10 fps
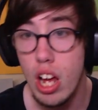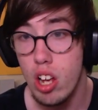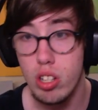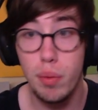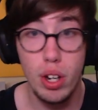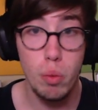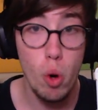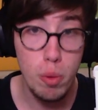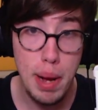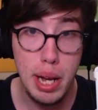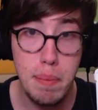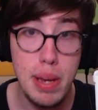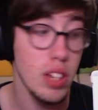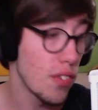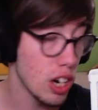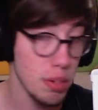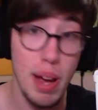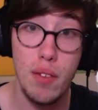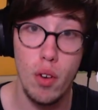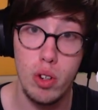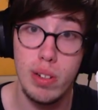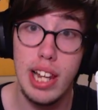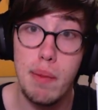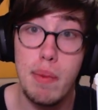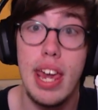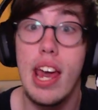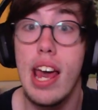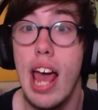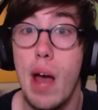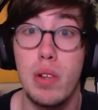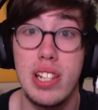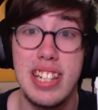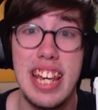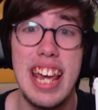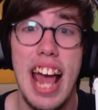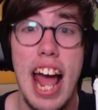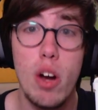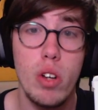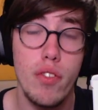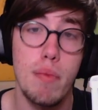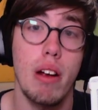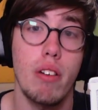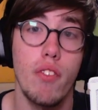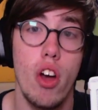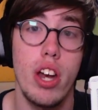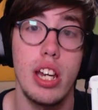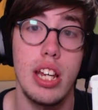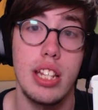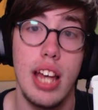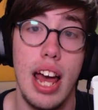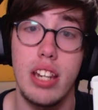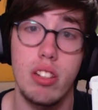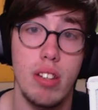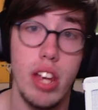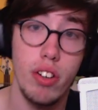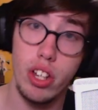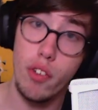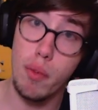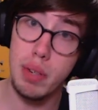So I'm going to walk back a bit as far as my headphones will let me, and we'll see how good of a microphone it is at hearing you from a